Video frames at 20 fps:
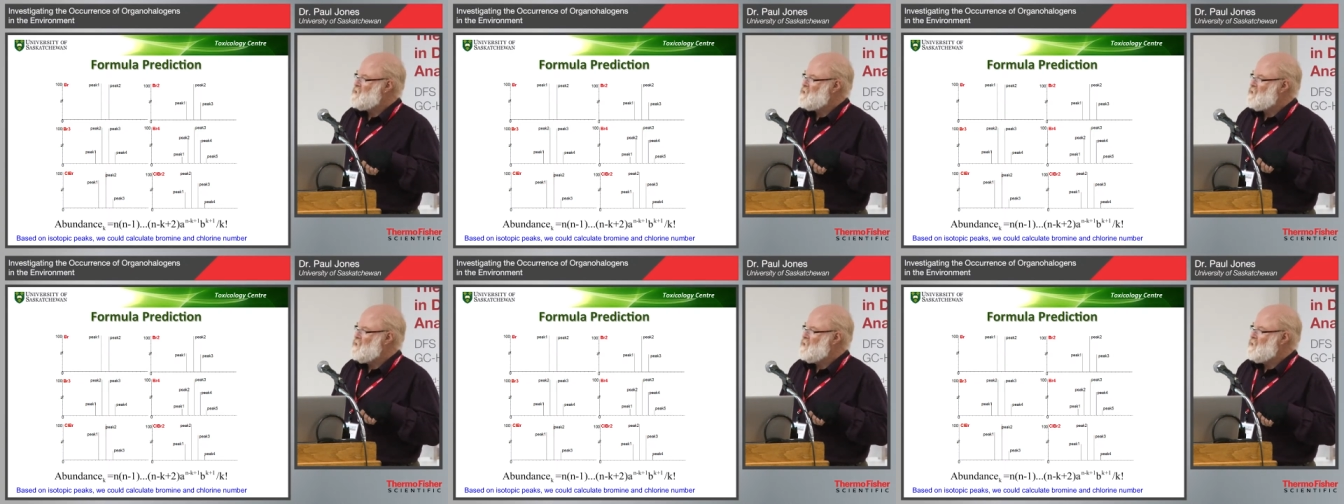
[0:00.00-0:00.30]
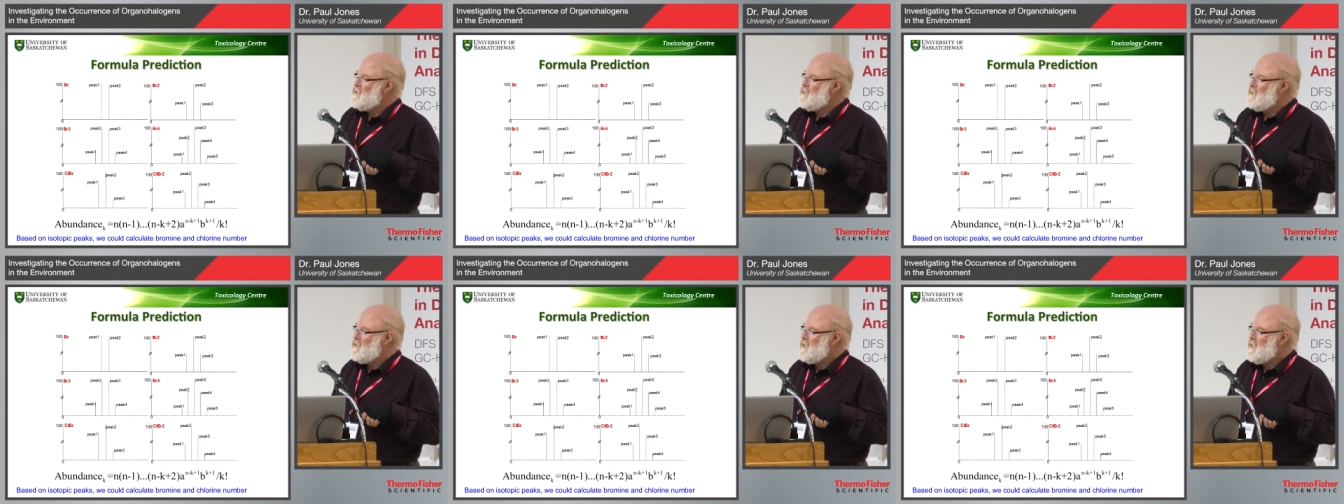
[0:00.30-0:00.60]

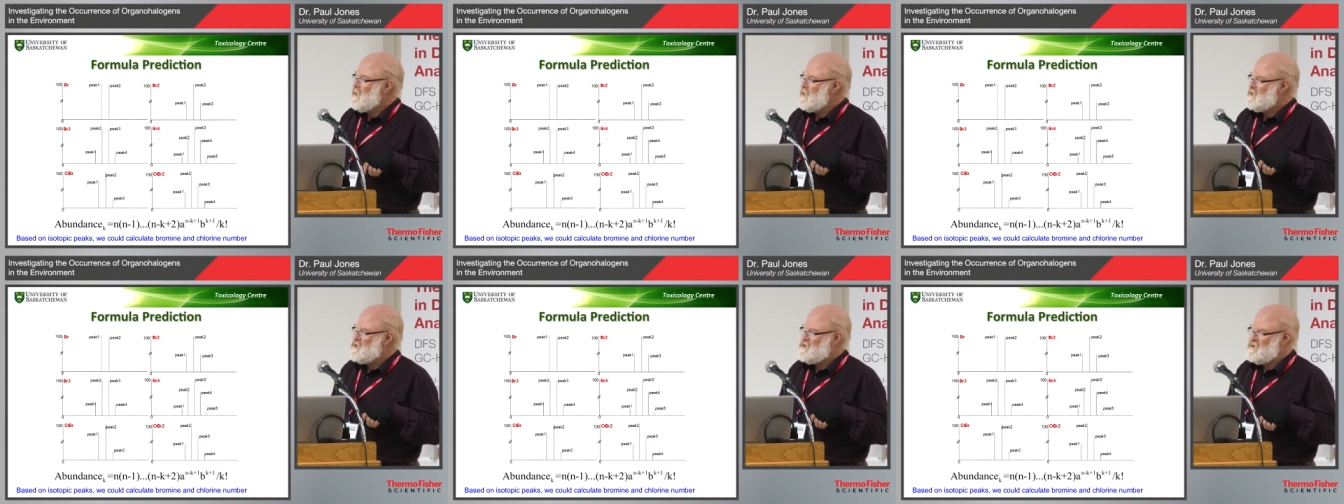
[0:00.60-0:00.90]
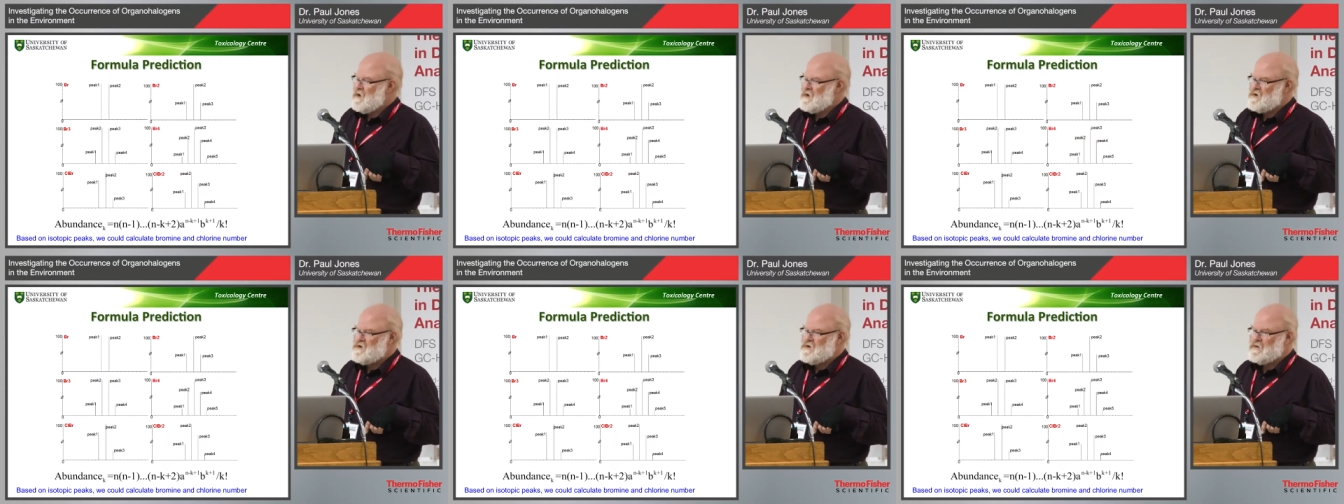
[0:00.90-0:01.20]
certain uh,
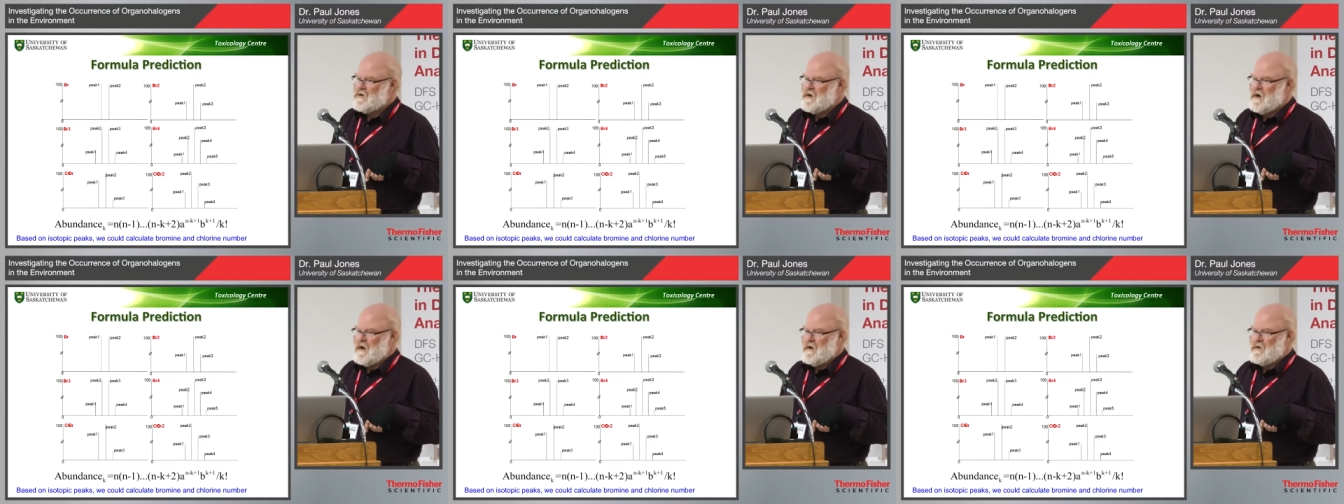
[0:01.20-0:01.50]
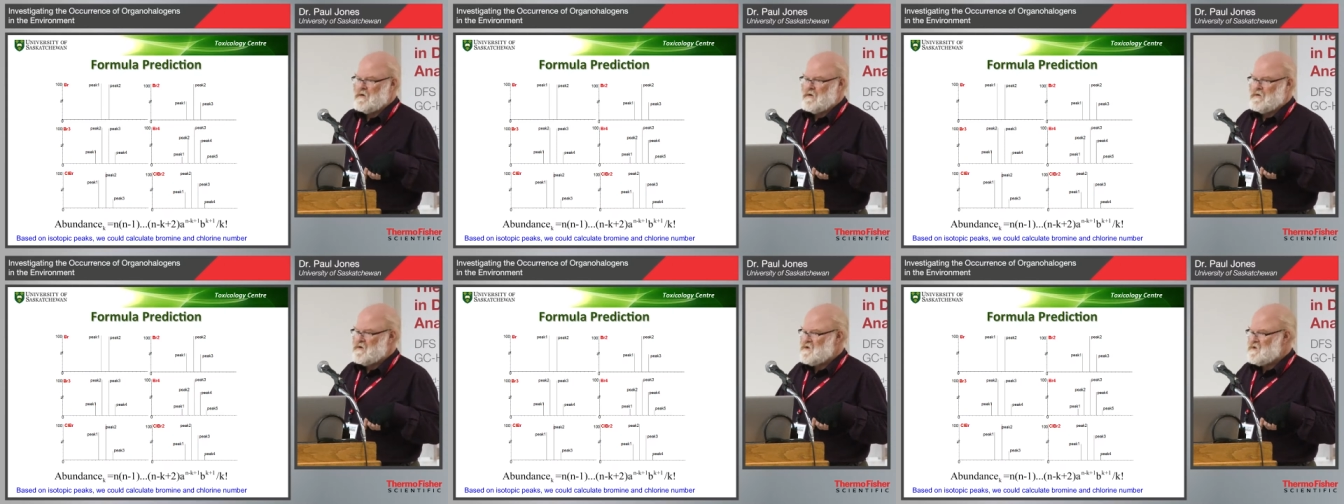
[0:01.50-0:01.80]
structural
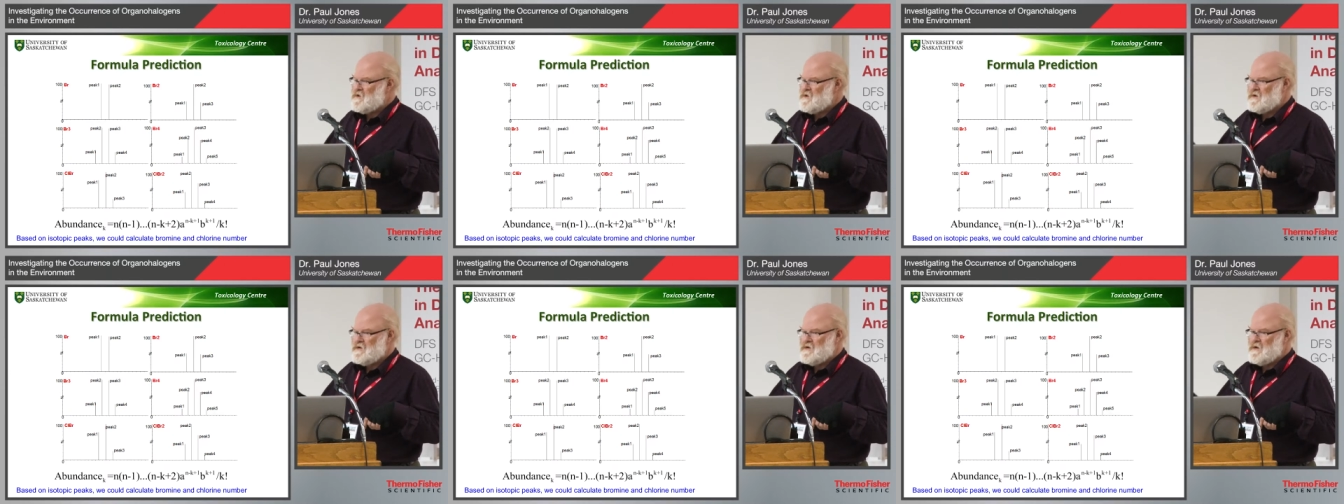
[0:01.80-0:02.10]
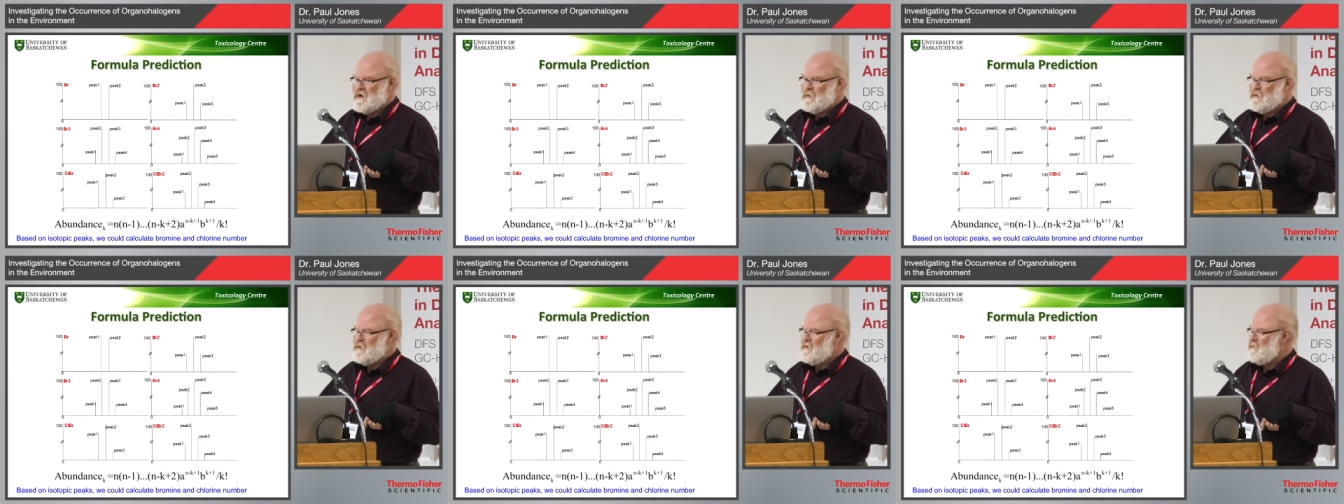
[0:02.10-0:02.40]
characteristics,
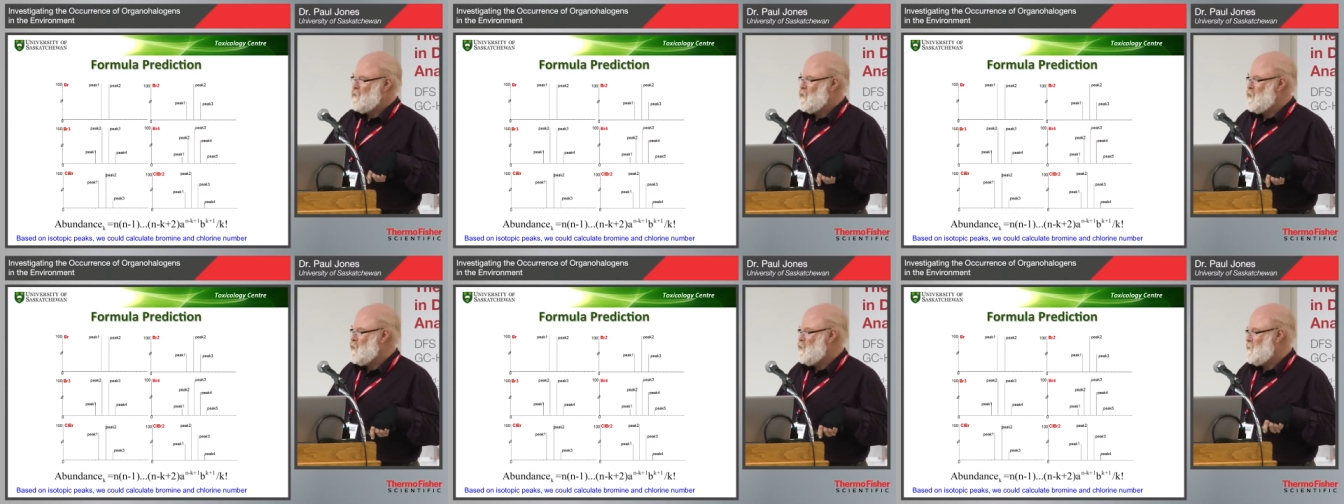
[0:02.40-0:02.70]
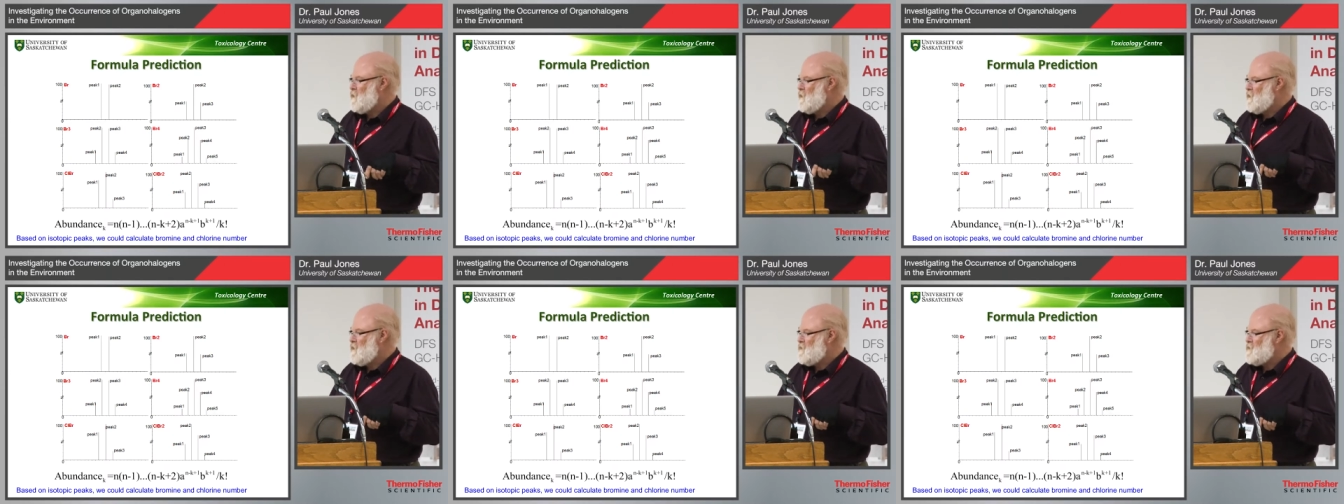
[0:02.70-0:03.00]
number of
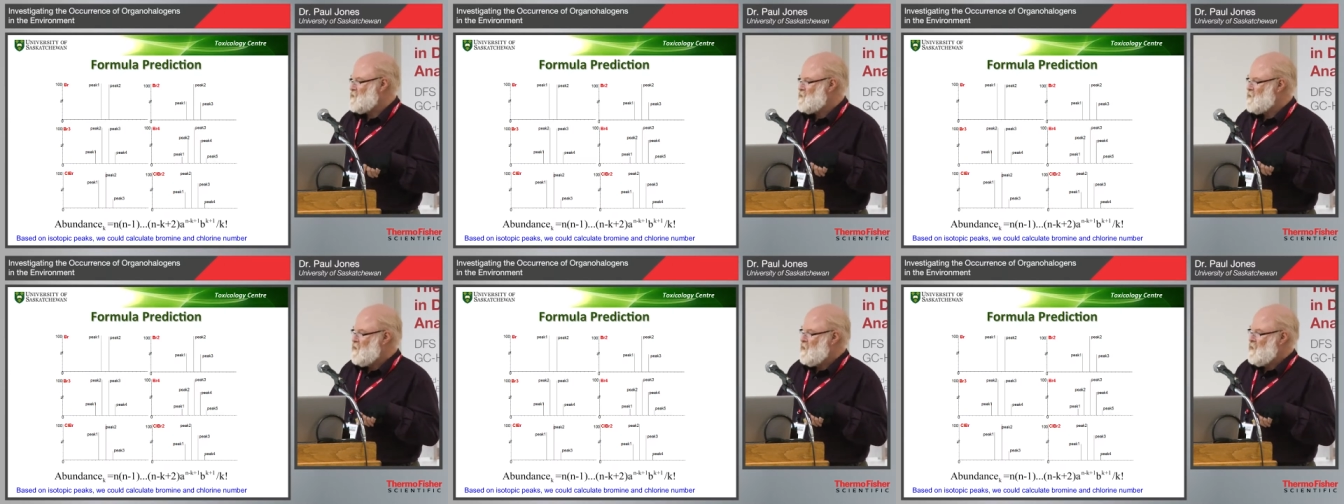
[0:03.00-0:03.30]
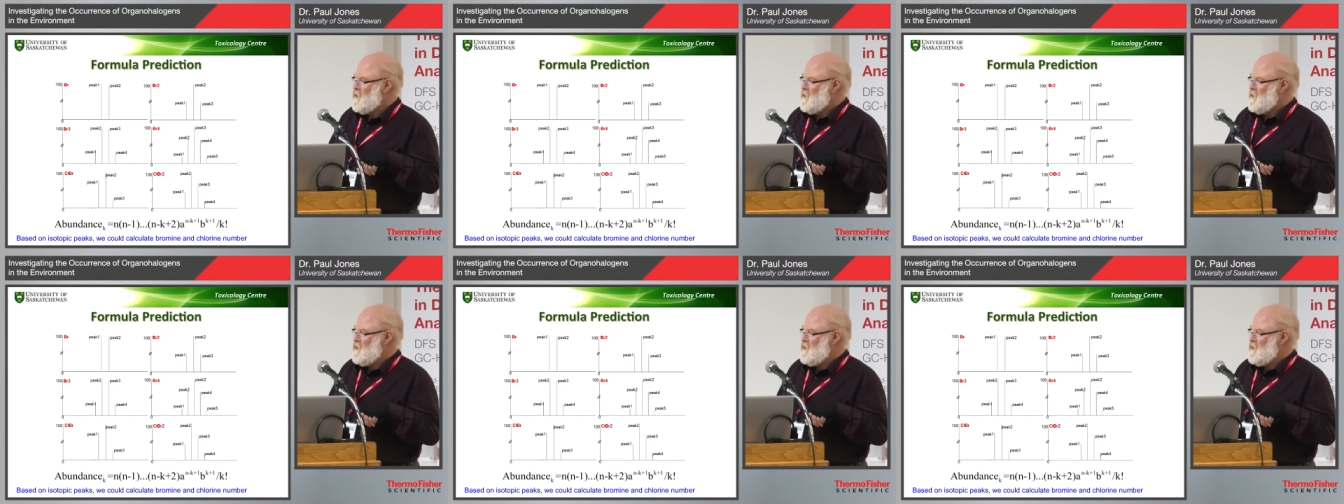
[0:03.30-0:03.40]
bromines,